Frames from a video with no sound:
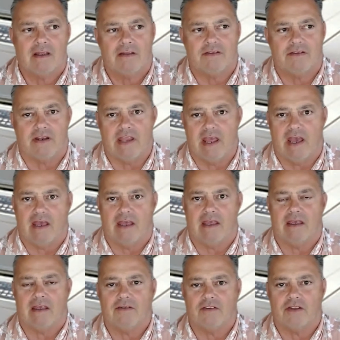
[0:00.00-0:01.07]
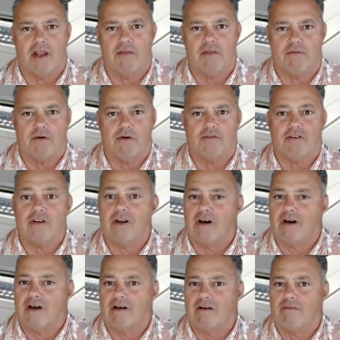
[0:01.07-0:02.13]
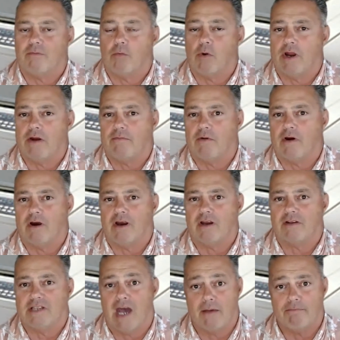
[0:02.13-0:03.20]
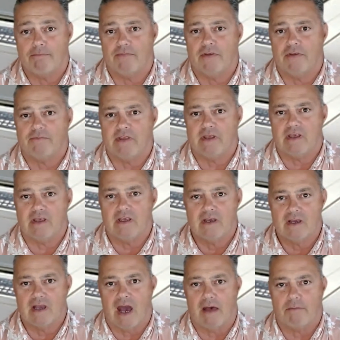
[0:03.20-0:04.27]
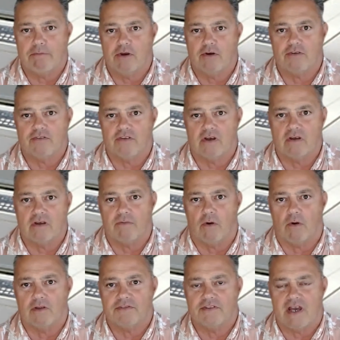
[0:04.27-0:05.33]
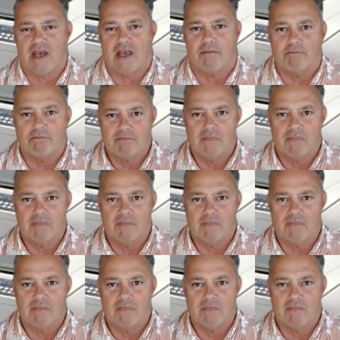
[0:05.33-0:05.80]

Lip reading: today is another version of one of our top 50 copiers of all time.